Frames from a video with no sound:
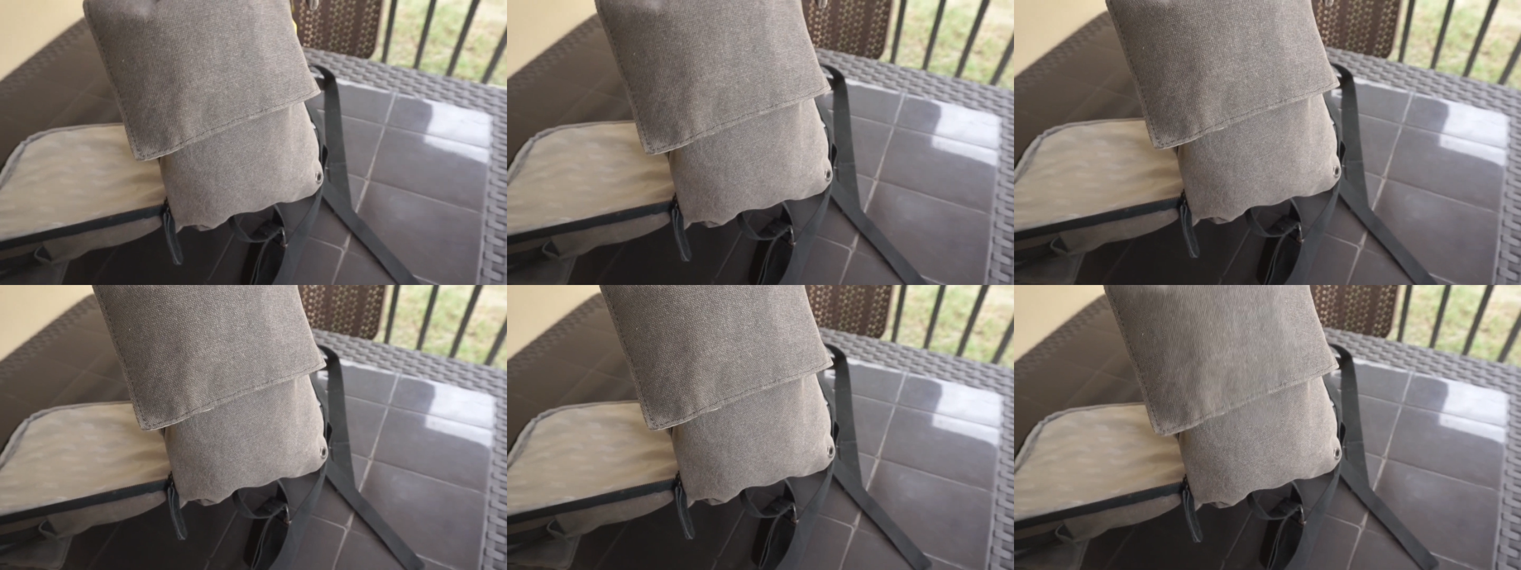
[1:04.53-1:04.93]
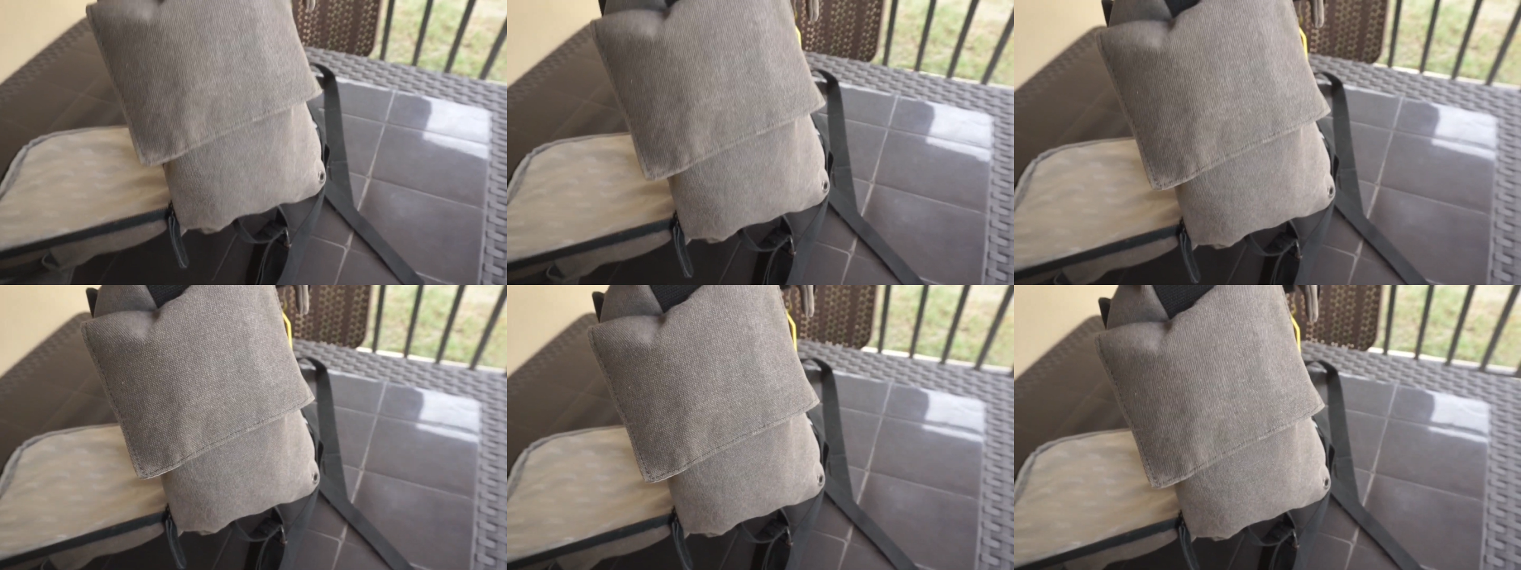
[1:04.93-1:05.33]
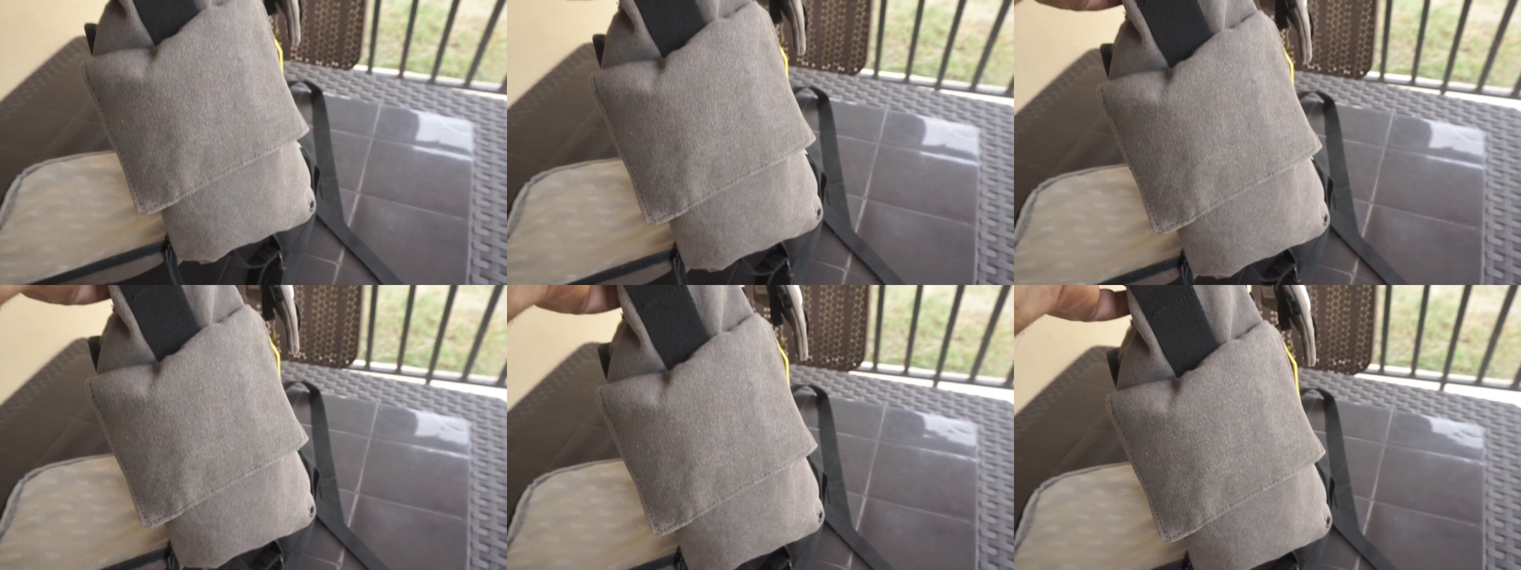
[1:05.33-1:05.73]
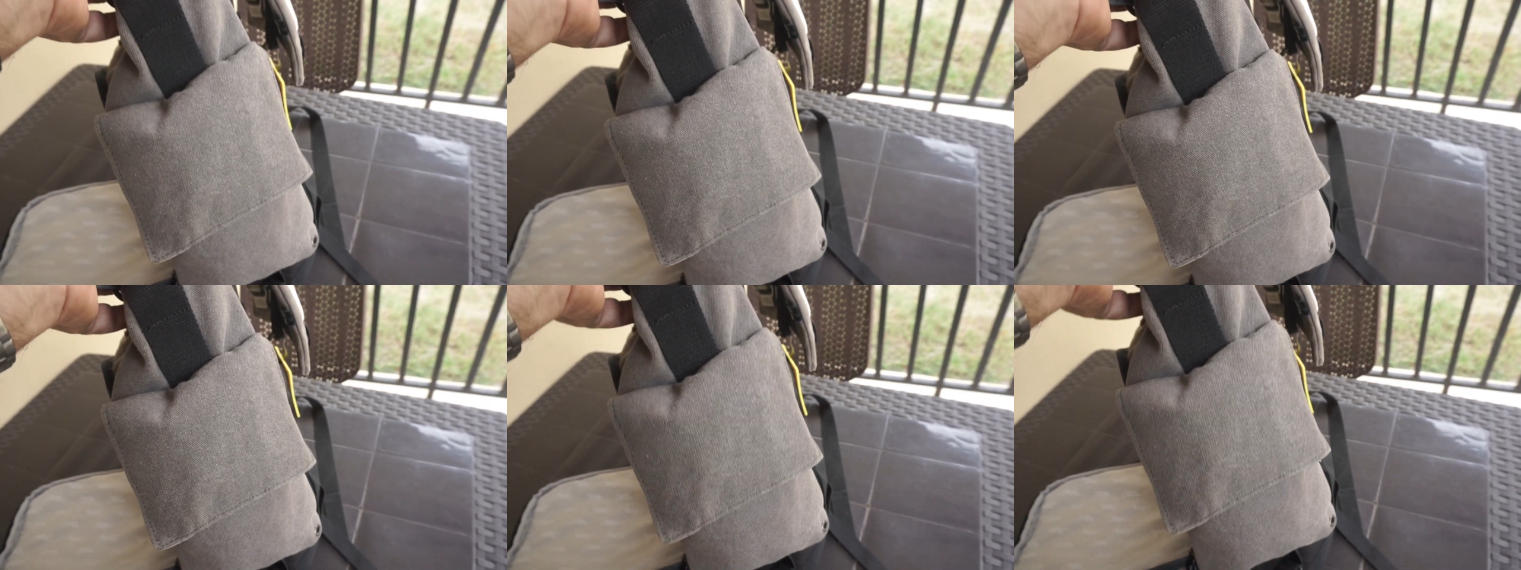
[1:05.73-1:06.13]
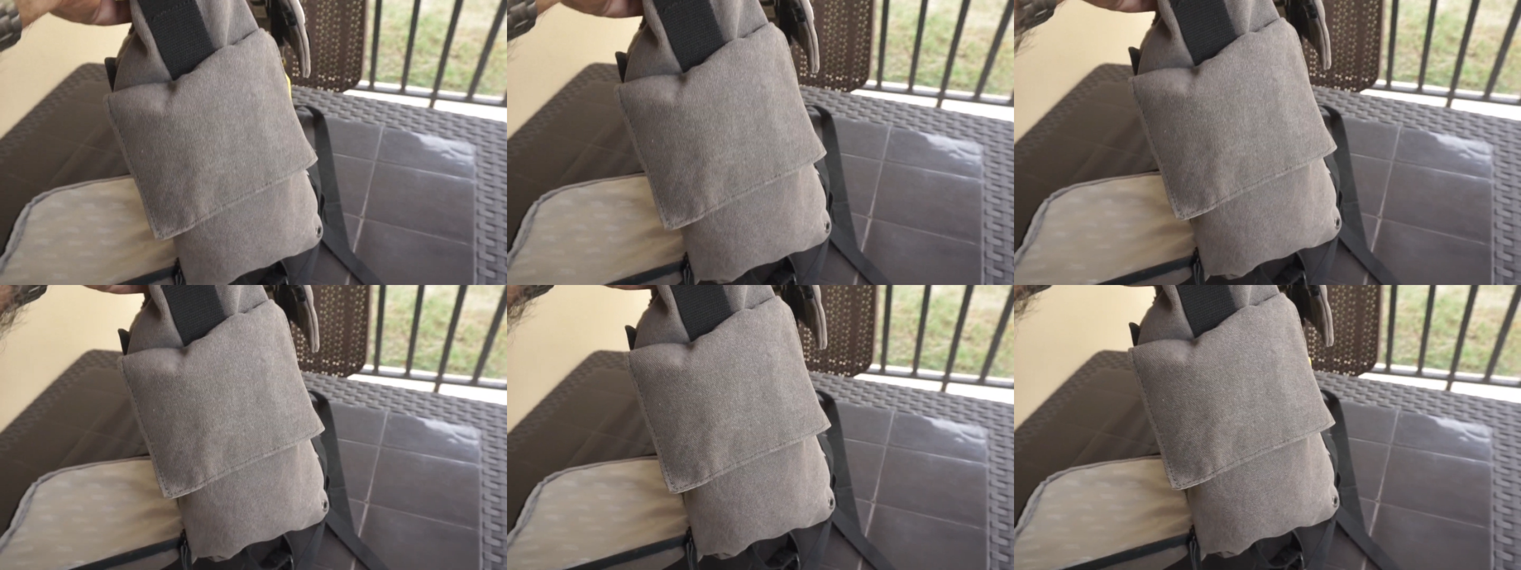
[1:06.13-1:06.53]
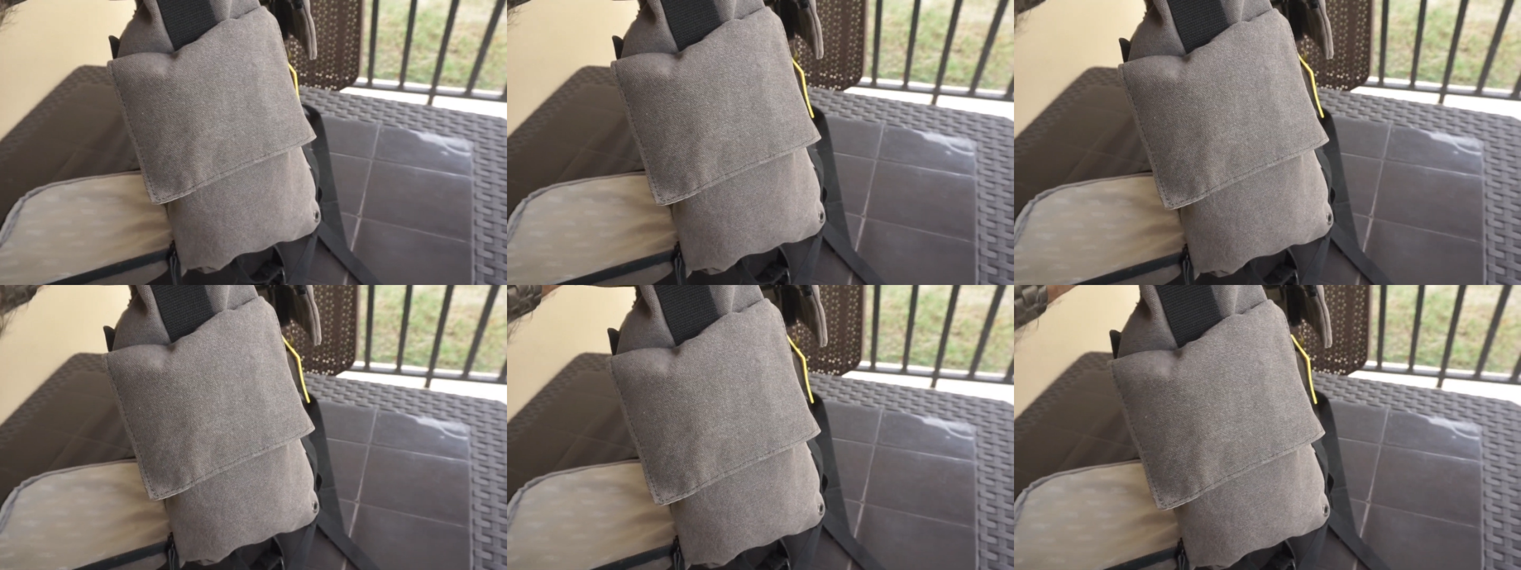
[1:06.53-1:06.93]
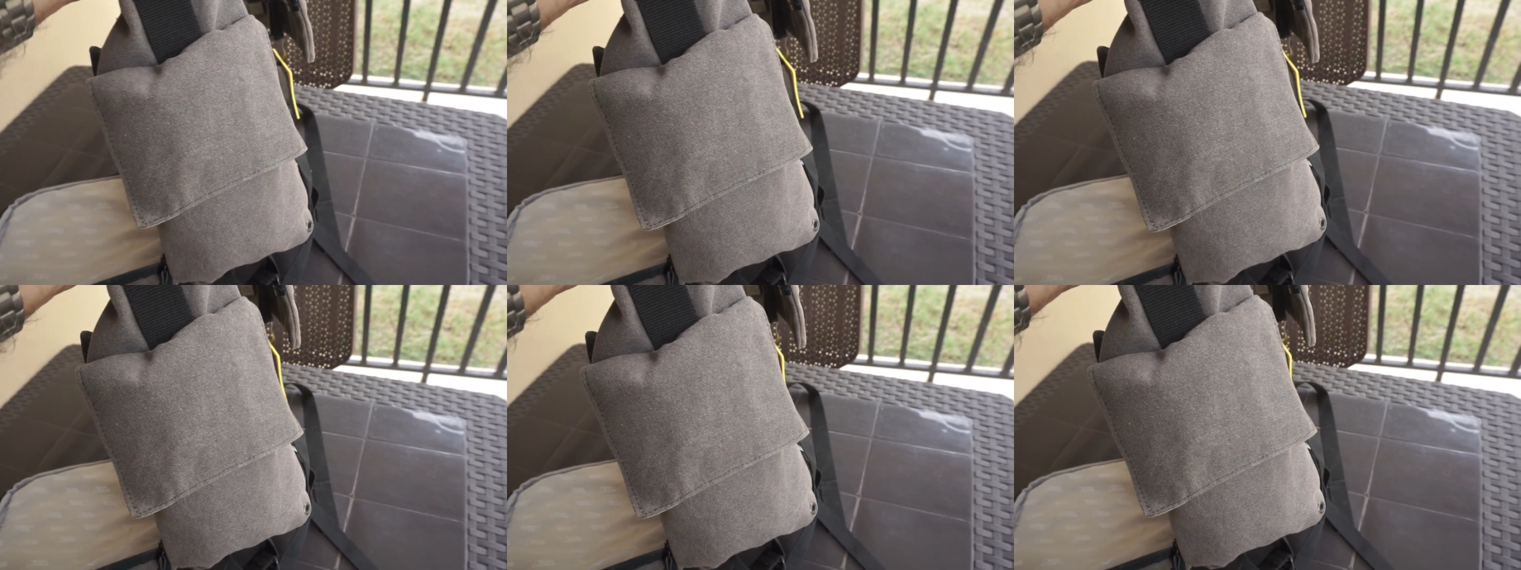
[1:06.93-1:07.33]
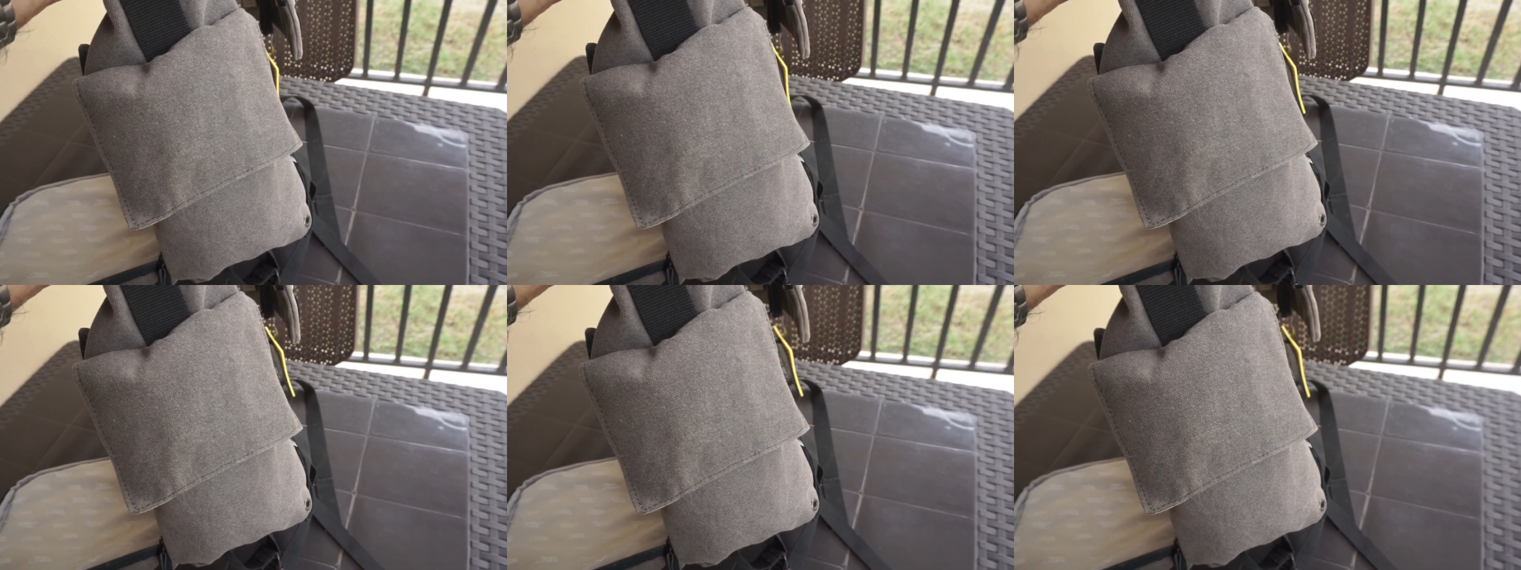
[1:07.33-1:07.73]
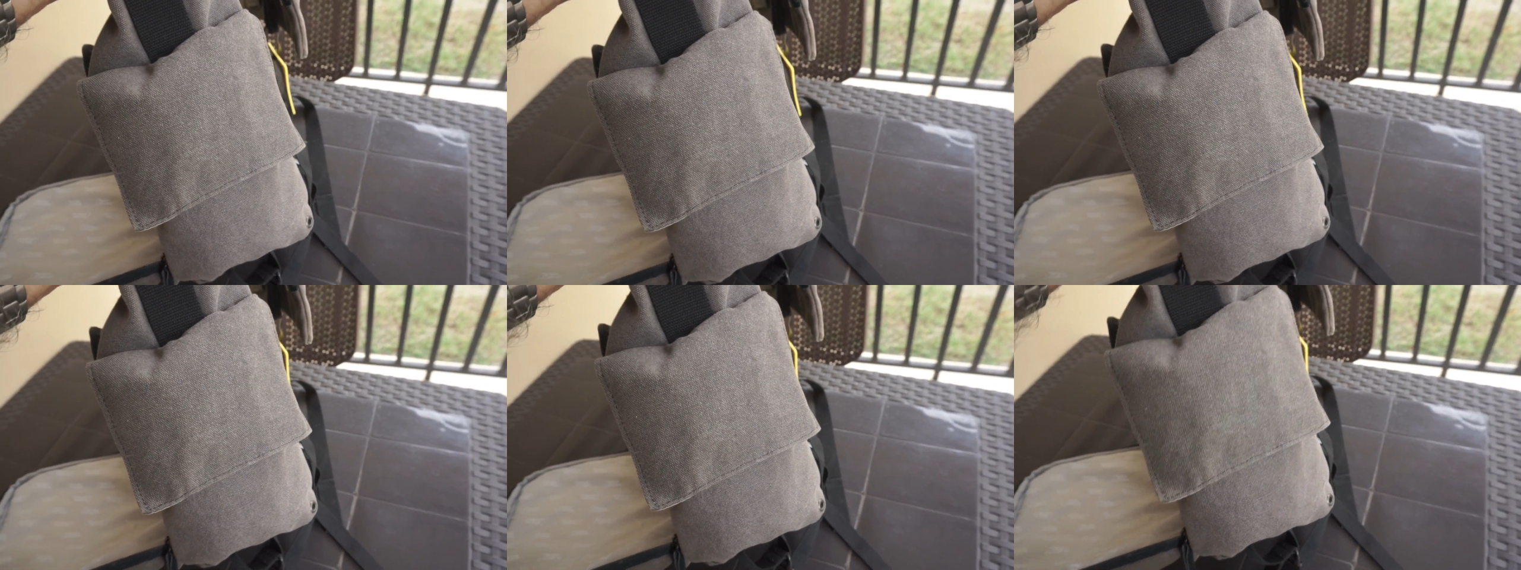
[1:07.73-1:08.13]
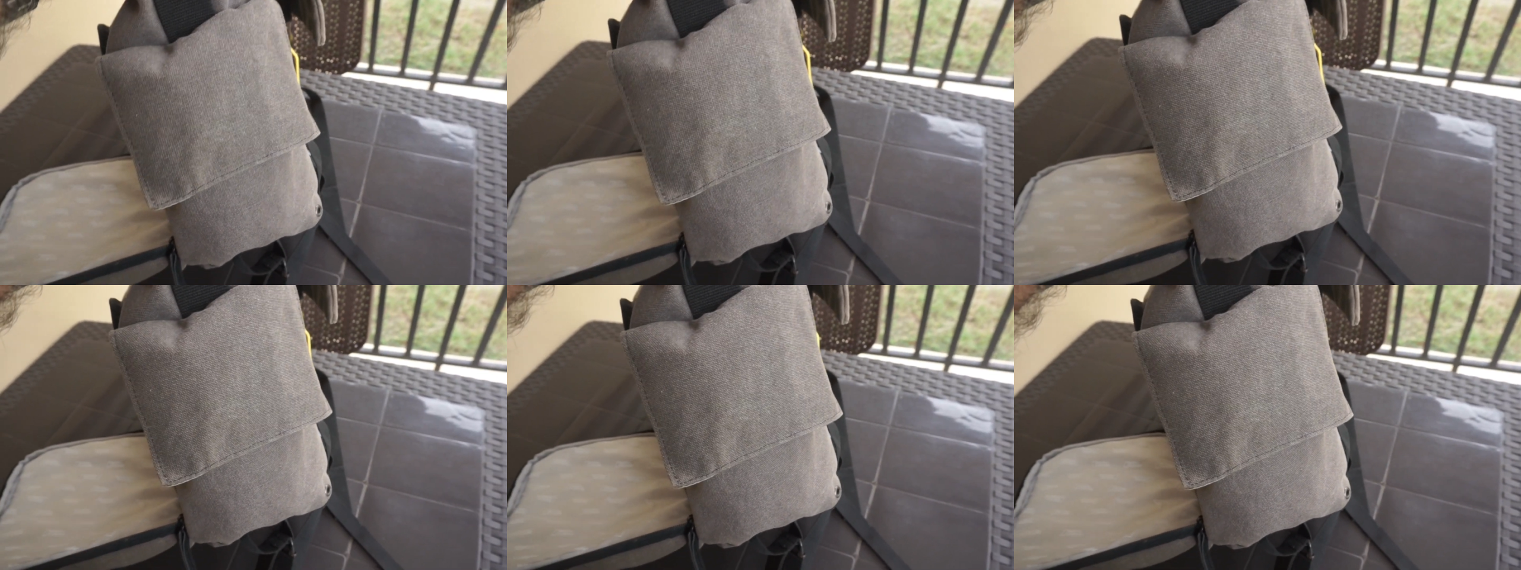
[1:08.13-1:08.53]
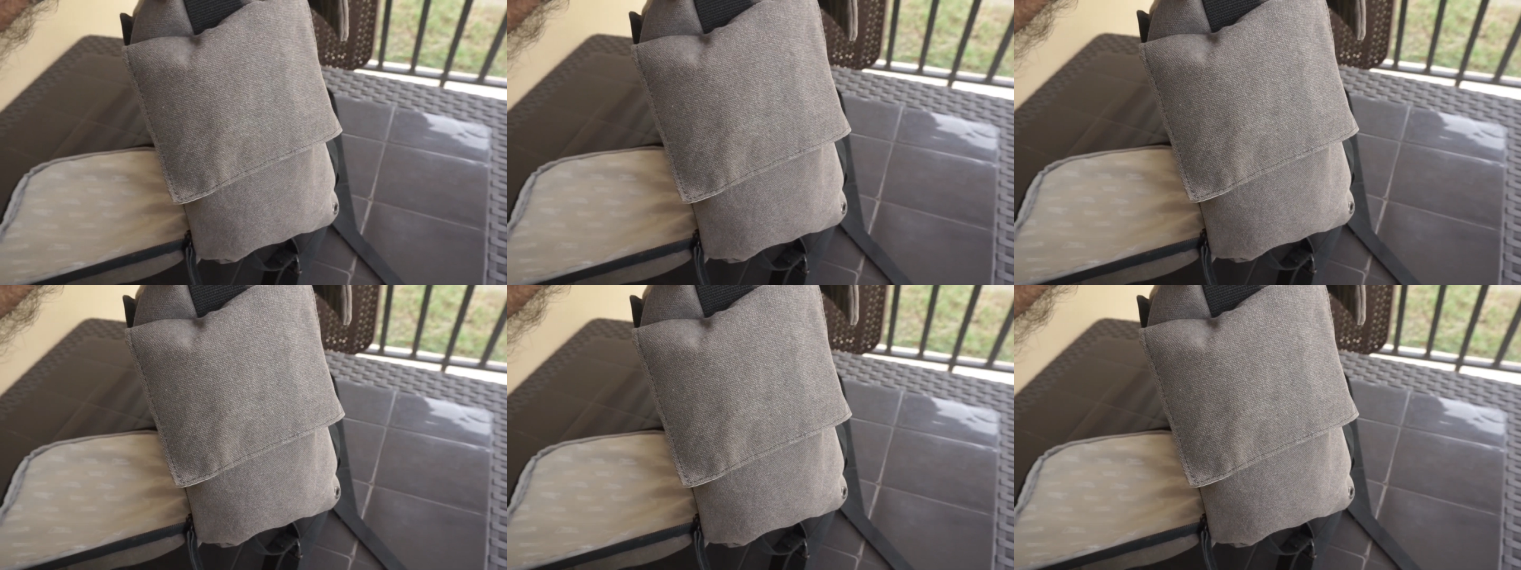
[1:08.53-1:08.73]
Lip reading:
No face is visible, so there are no lips to read.